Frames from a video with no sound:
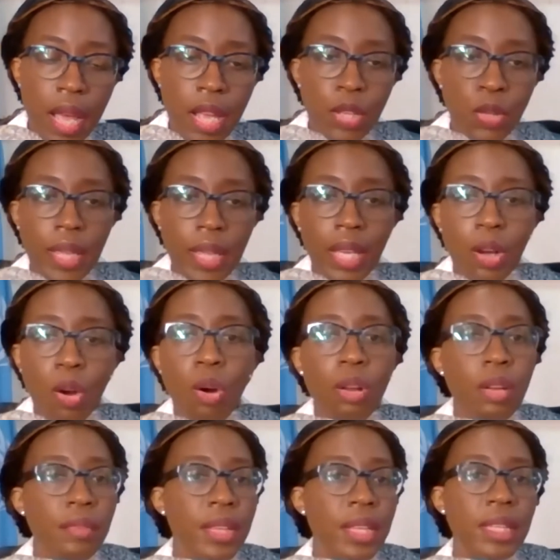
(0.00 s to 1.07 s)
So I think all
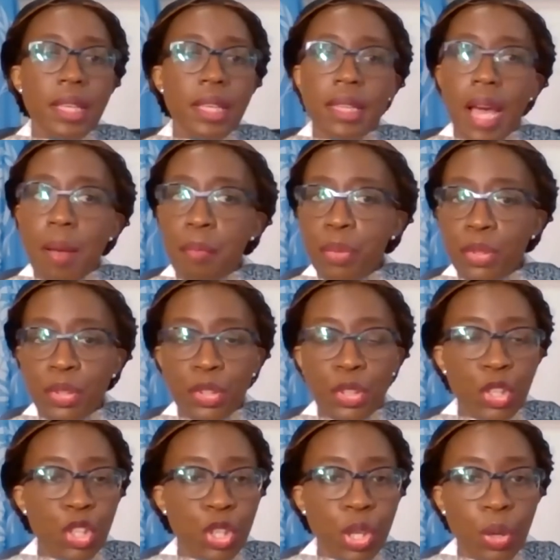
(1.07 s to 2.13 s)
of these examples
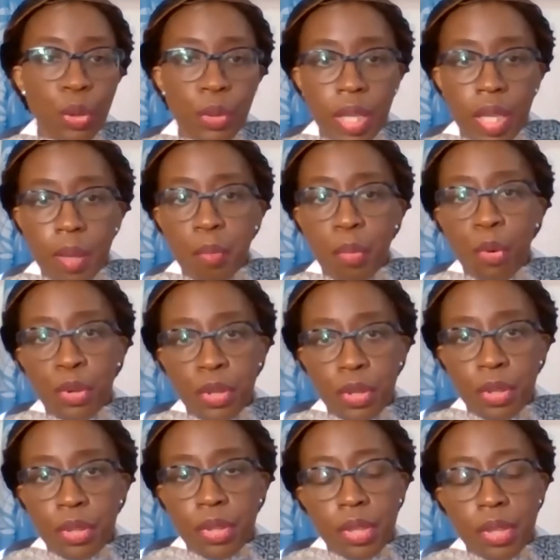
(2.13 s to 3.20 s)
just show the
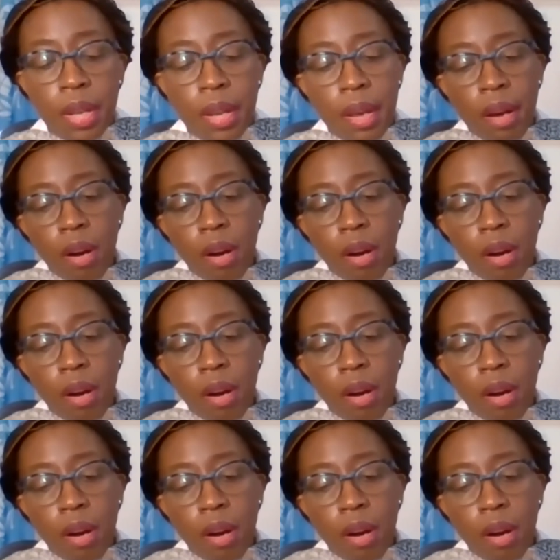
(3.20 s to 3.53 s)
importance